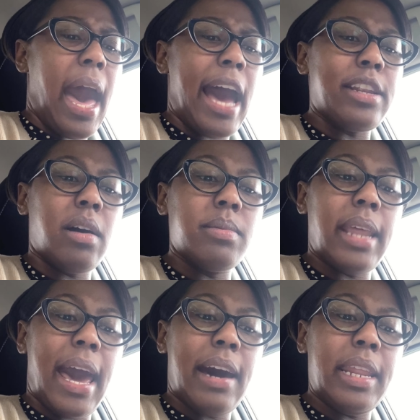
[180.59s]
I don't
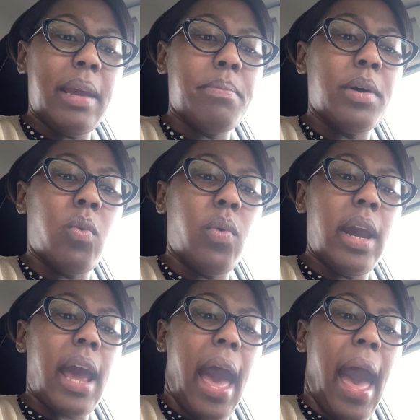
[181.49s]
doubt it, but
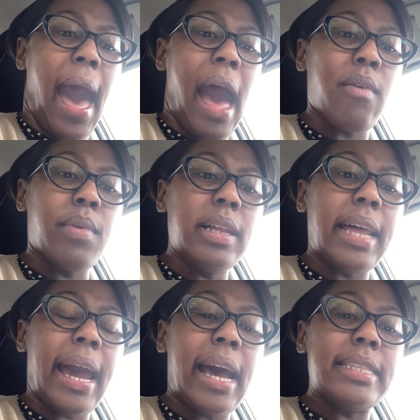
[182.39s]
what I
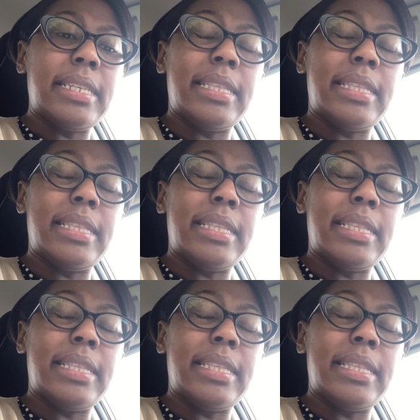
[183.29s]
realize